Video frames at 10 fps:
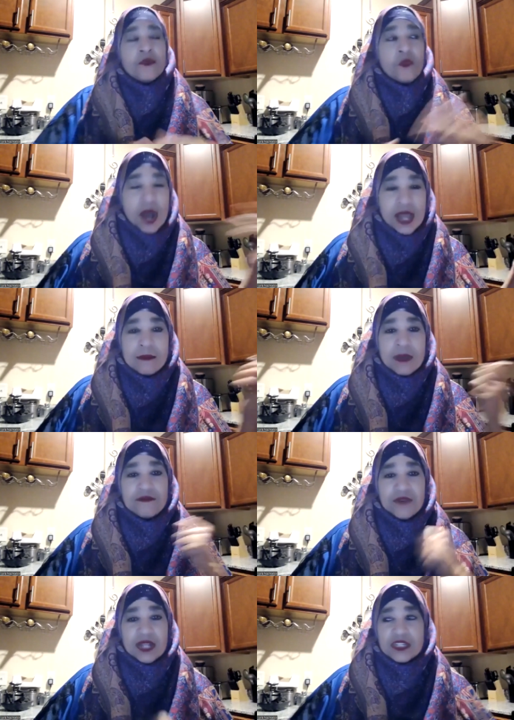Why am I
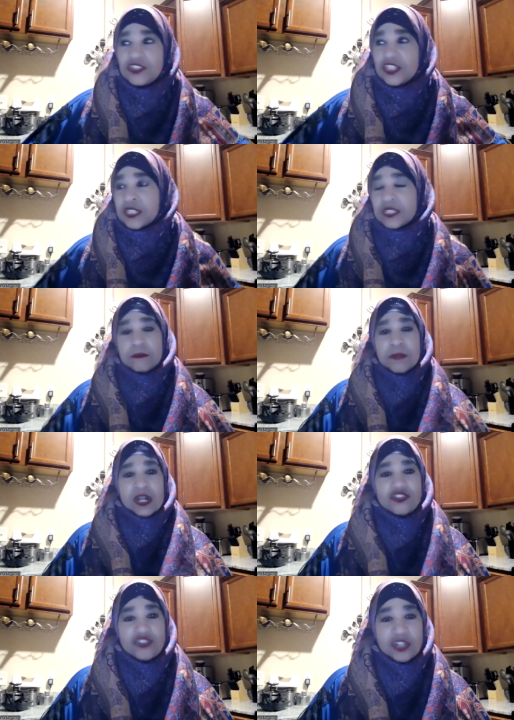volunteering at the
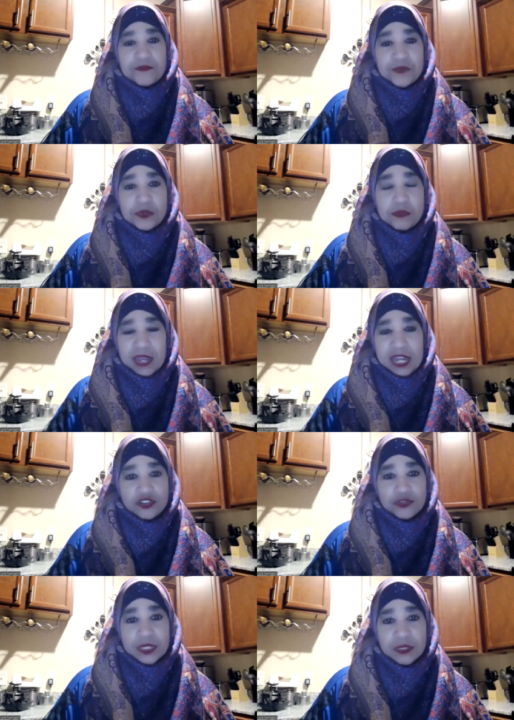Masjid food
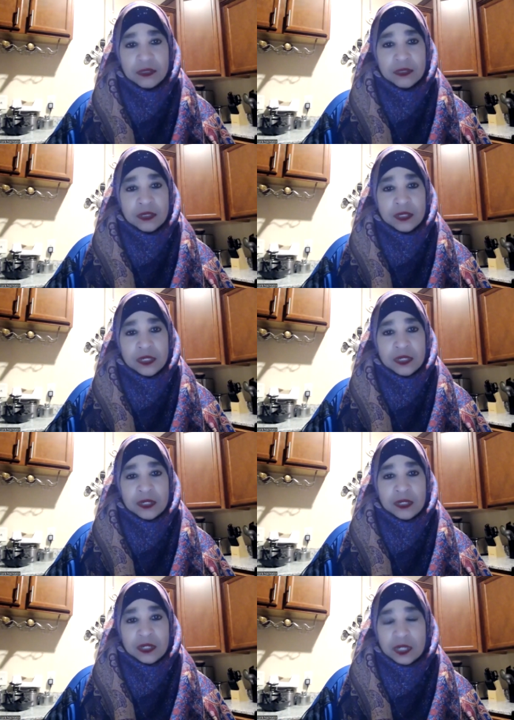pantry?
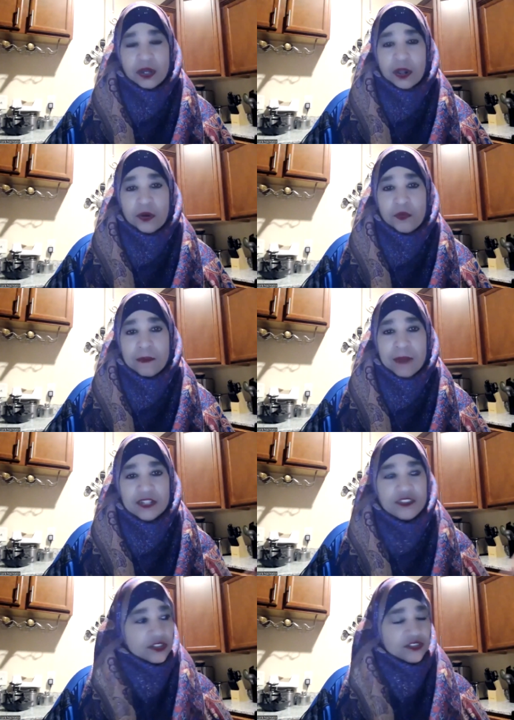You know, when my
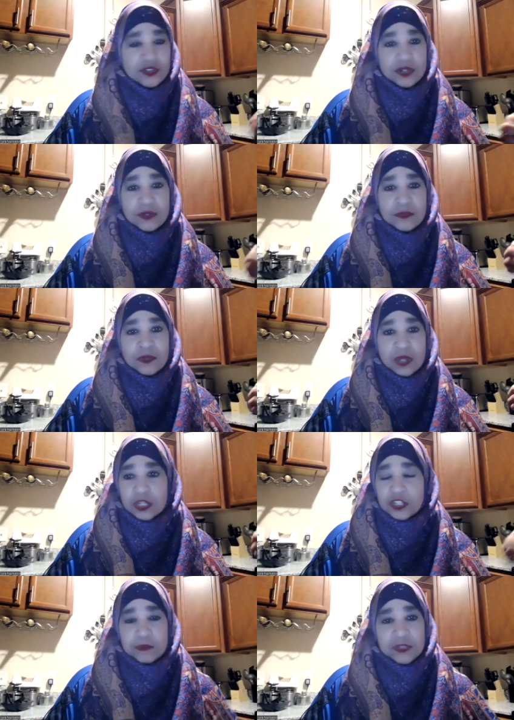sister
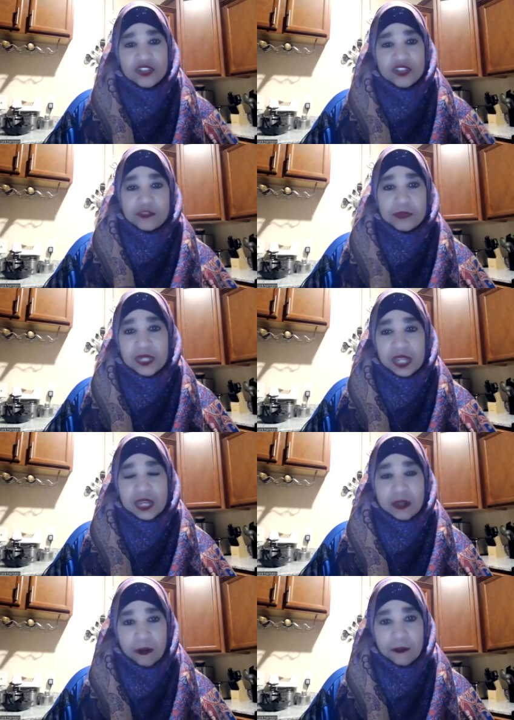husband just been
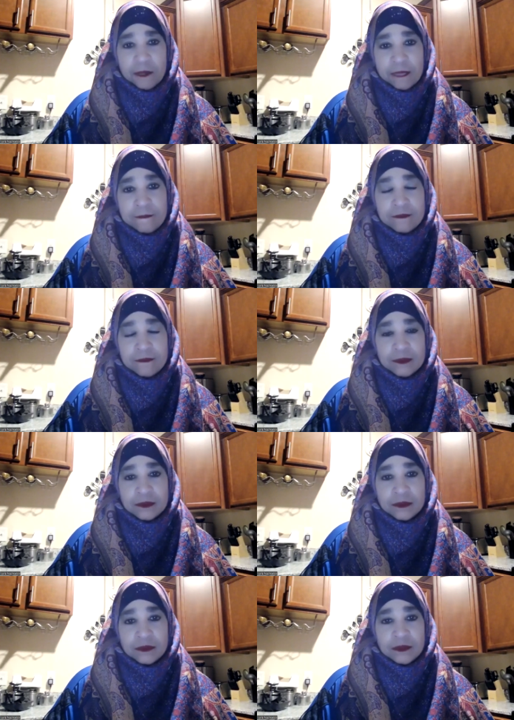laid off,
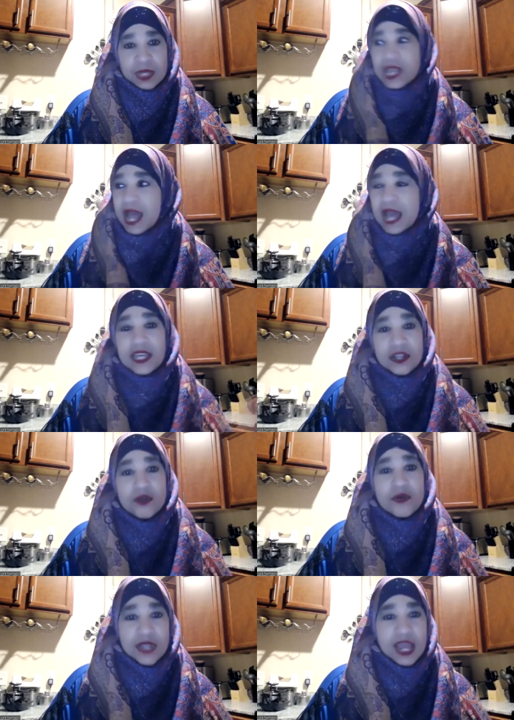and I can
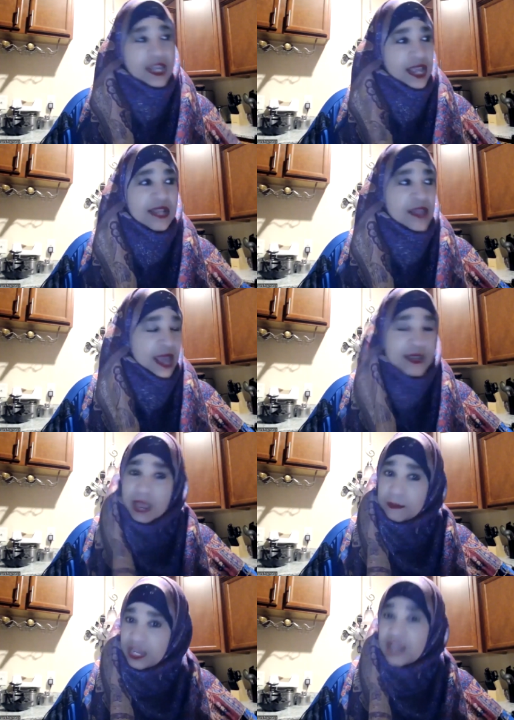go and and and and,
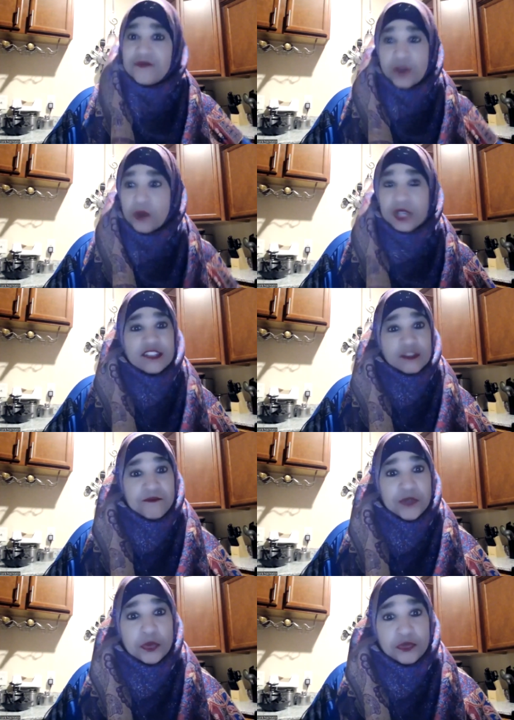and give donate
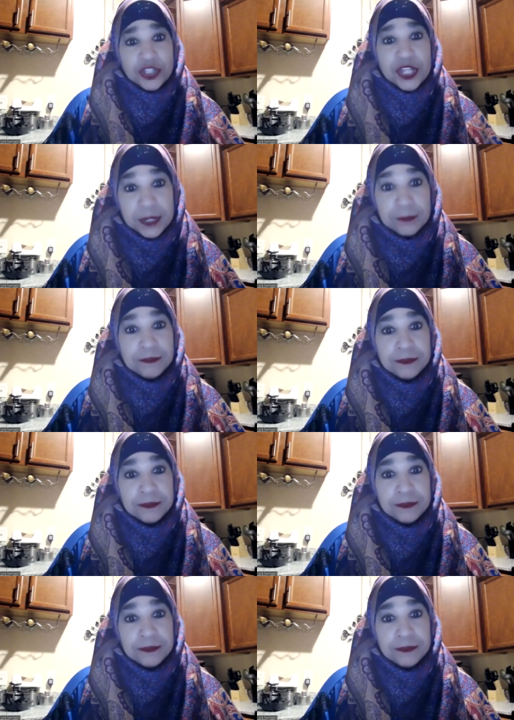some food to them